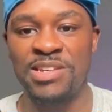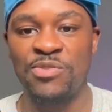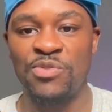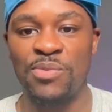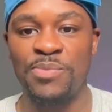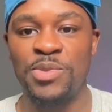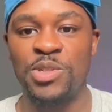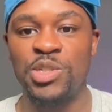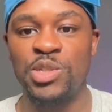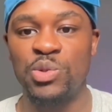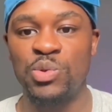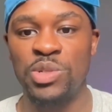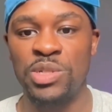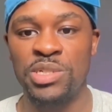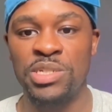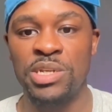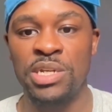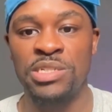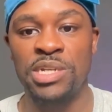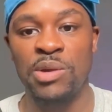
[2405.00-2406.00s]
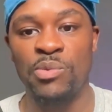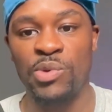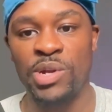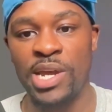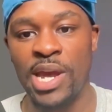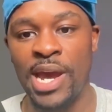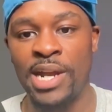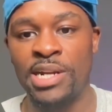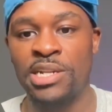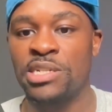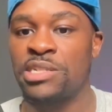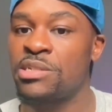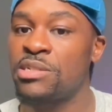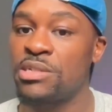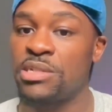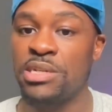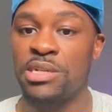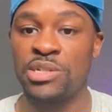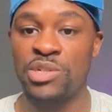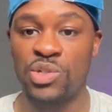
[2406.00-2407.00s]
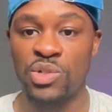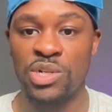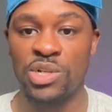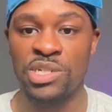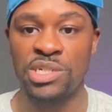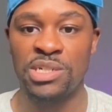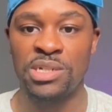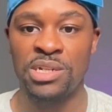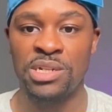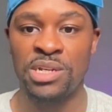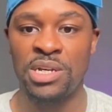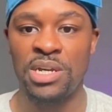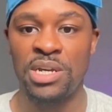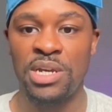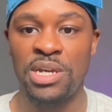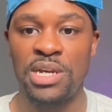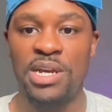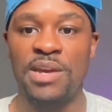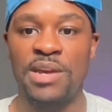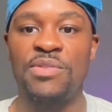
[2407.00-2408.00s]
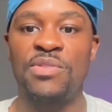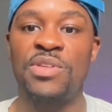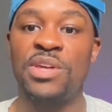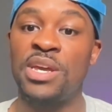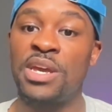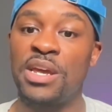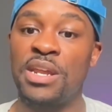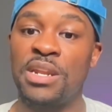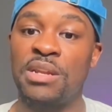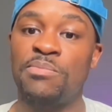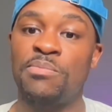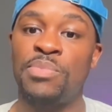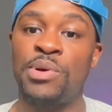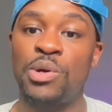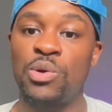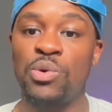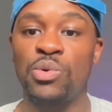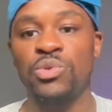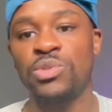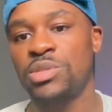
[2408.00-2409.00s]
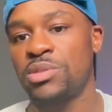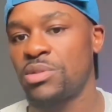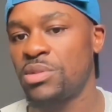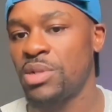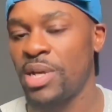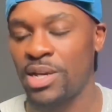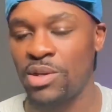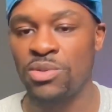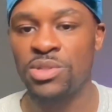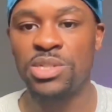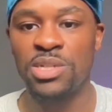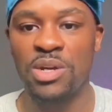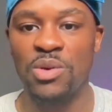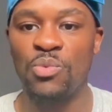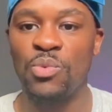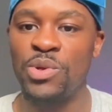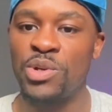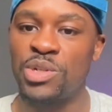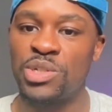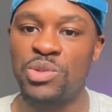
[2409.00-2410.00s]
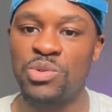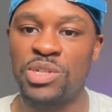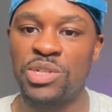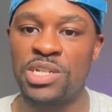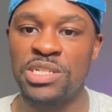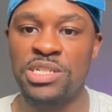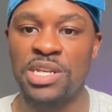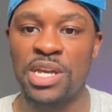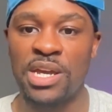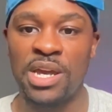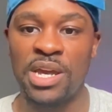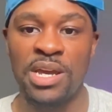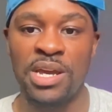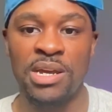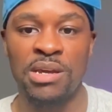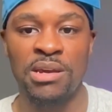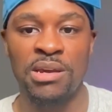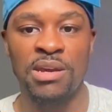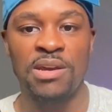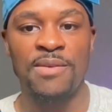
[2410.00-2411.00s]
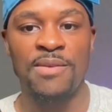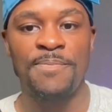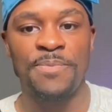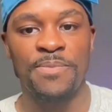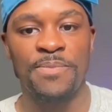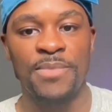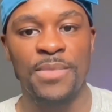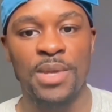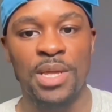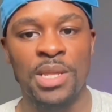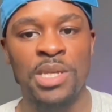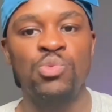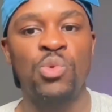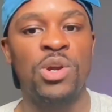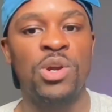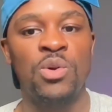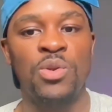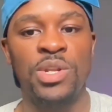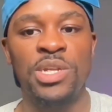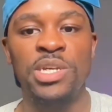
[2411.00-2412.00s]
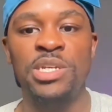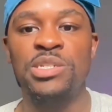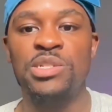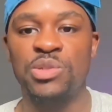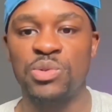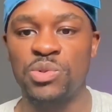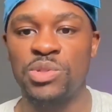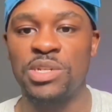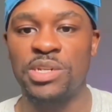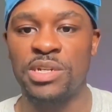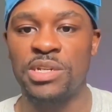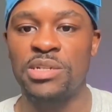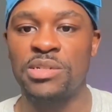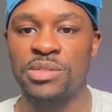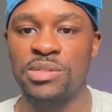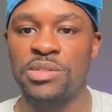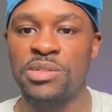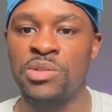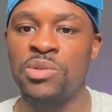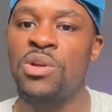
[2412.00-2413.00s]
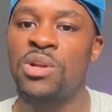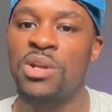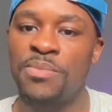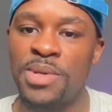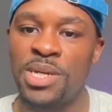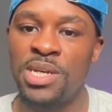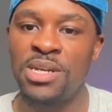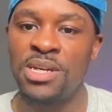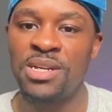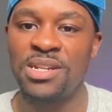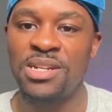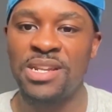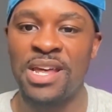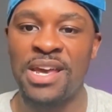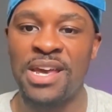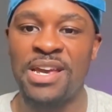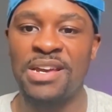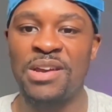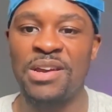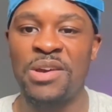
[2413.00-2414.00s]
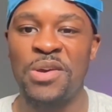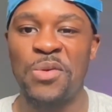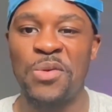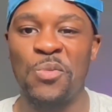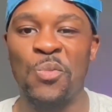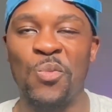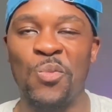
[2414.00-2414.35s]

see from the students as they reacted to the instruction, and then pose, like you said, one or two things like, hey, let's work on these two things. You know what I mean? Like,